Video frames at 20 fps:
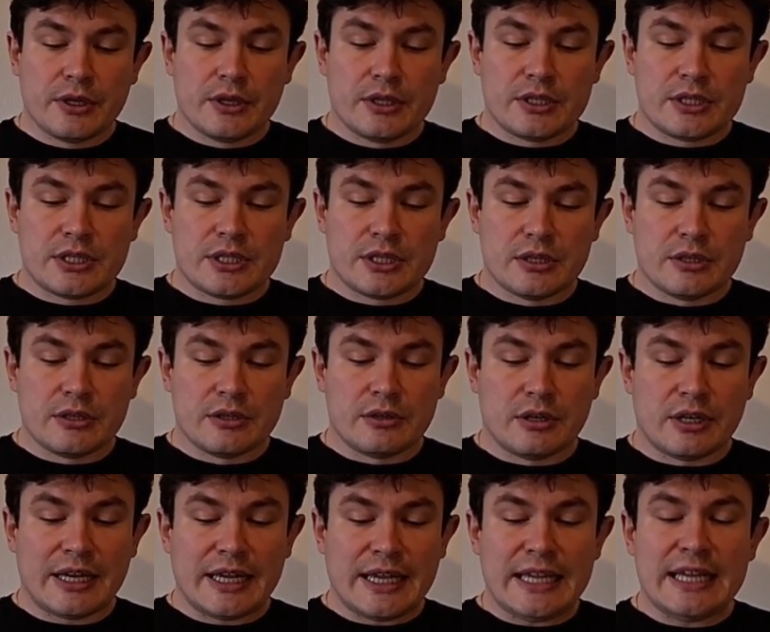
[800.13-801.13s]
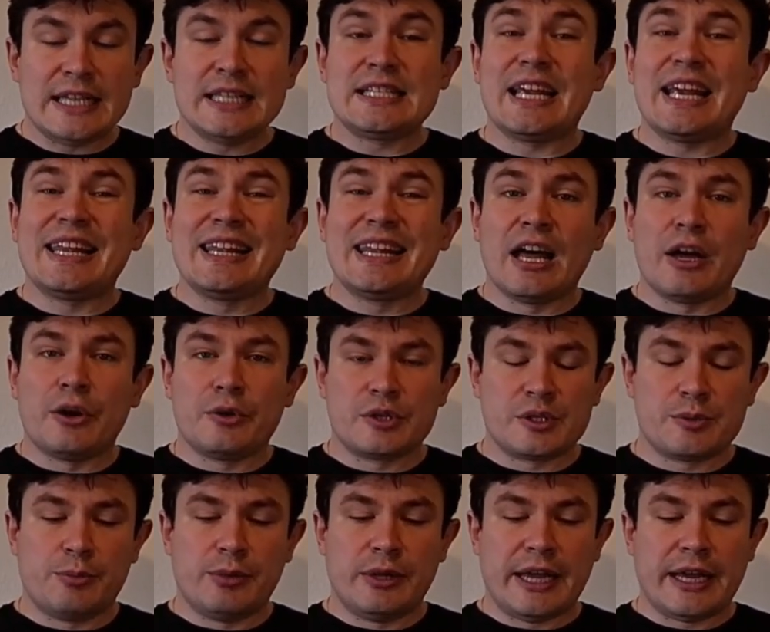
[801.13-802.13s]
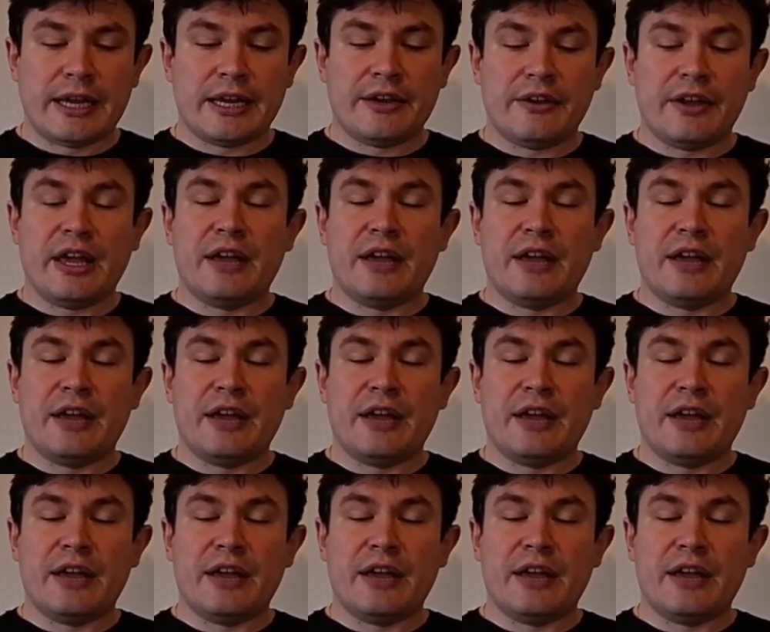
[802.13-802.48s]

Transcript: So it allows black